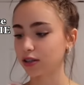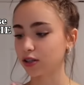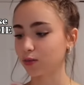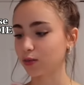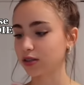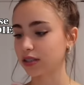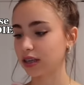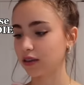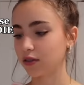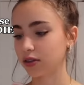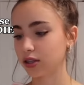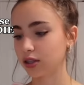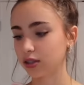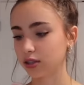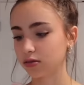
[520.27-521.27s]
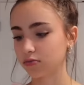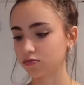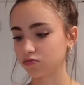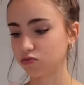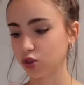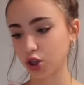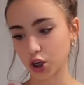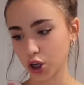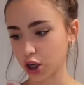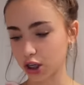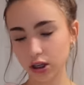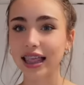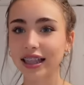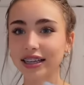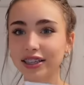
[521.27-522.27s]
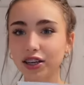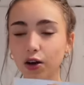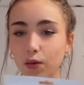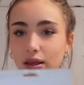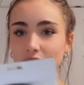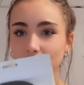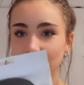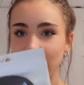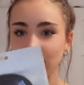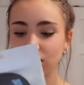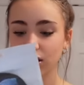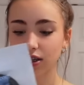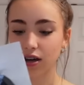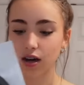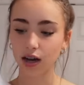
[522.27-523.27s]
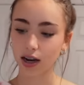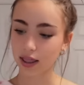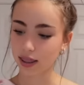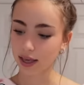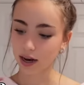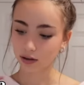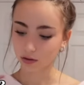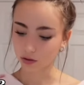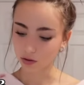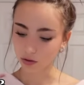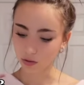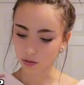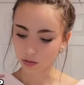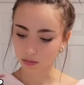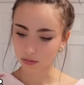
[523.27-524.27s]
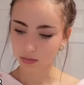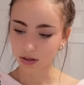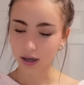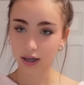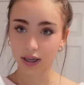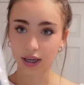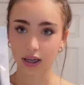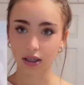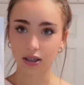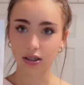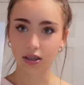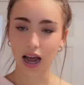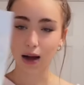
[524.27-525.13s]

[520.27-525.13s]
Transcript: so we'll see if this is good. And then to go with it, I actually got their little sun-kissed